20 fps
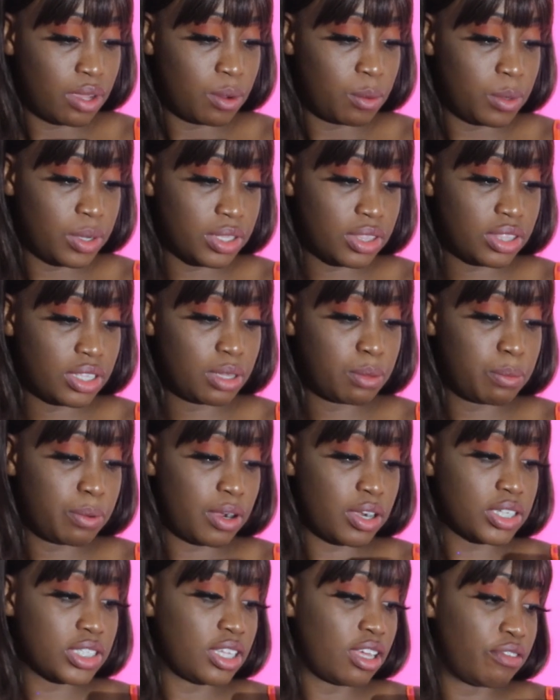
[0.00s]
What theme
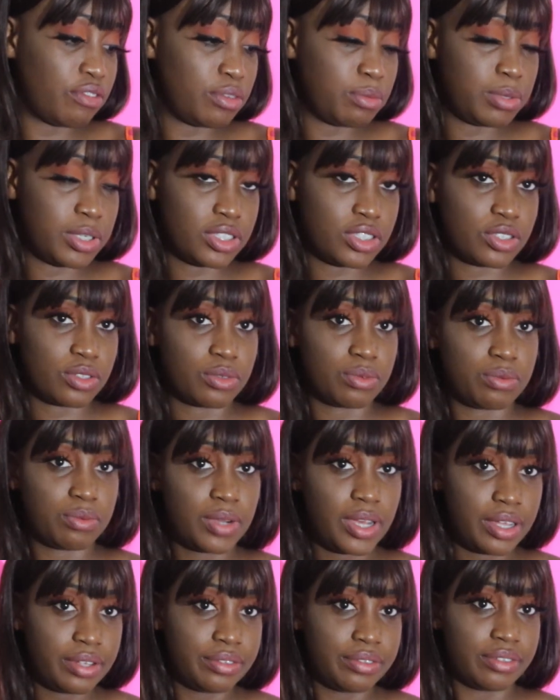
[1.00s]
parks have you been to?
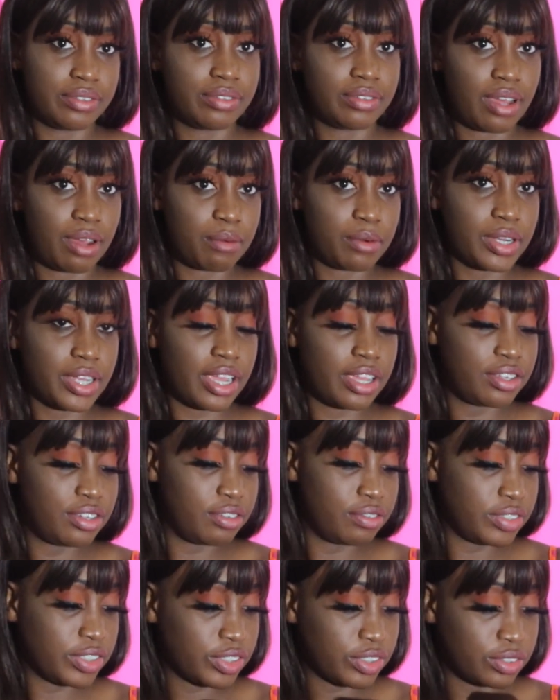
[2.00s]
Well, I work at
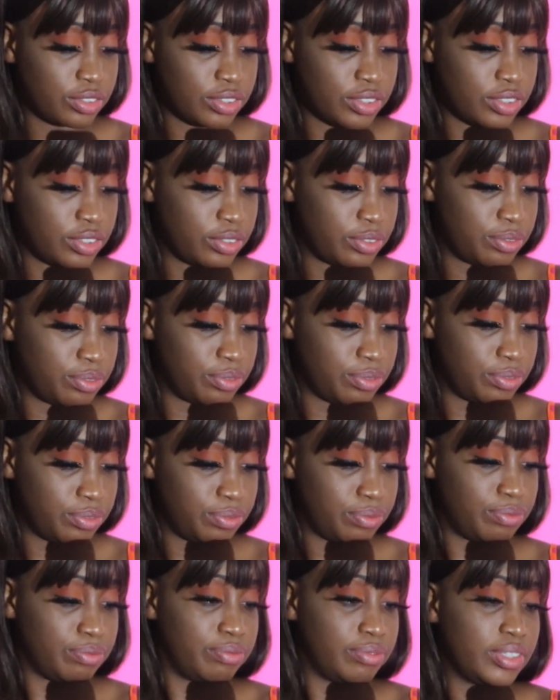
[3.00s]
Universal,
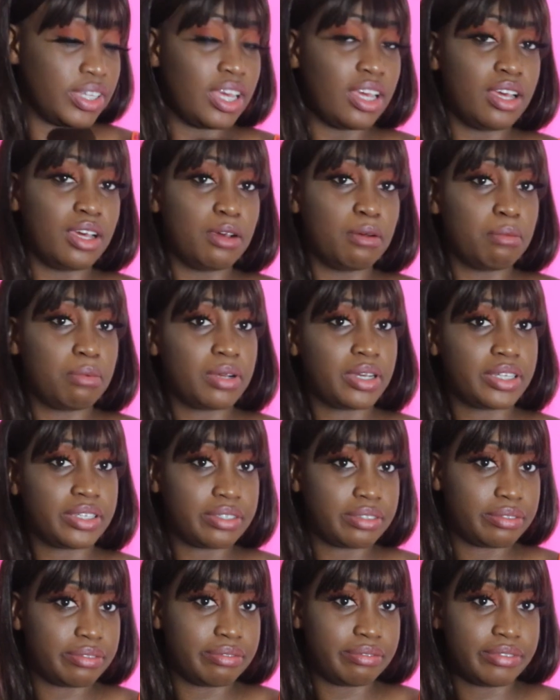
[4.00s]
so. But
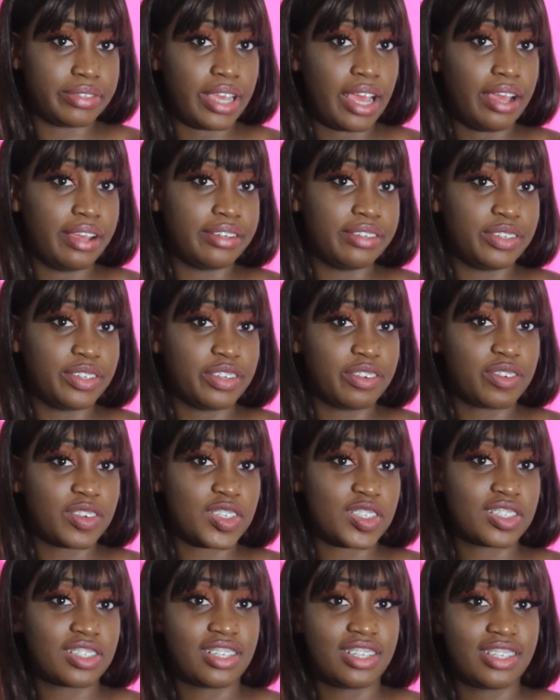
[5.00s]
yeah,
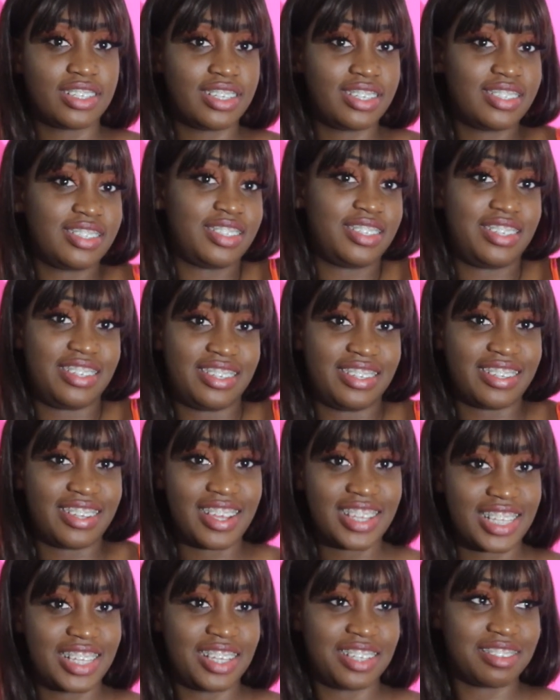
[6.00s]
Universal and Disney.
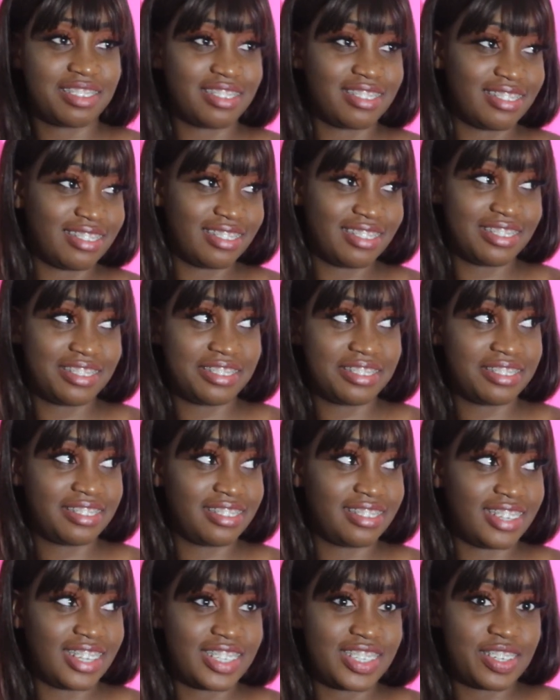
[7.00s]
That's it.
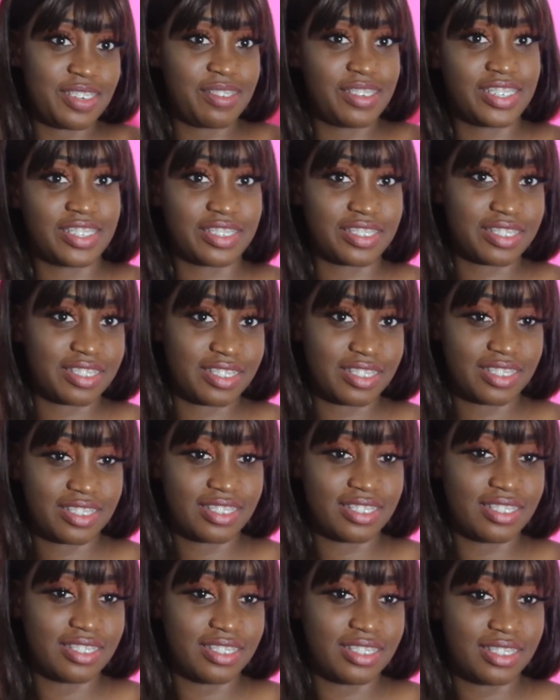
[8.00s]
Let's see world.
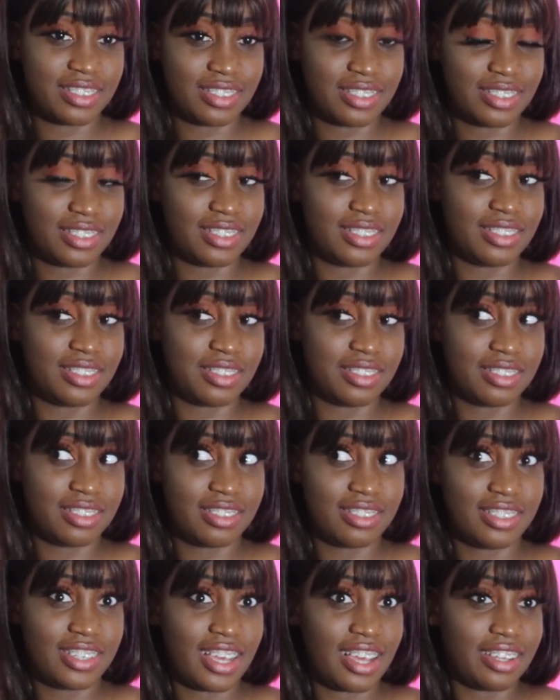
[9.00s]

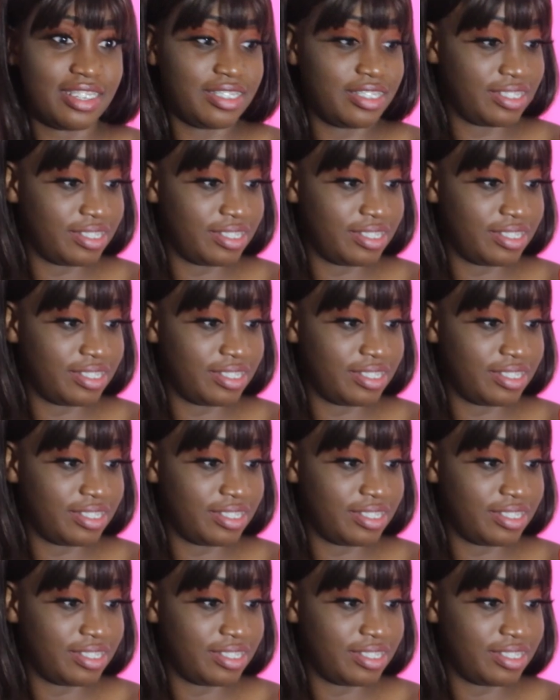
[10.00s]
Yeah.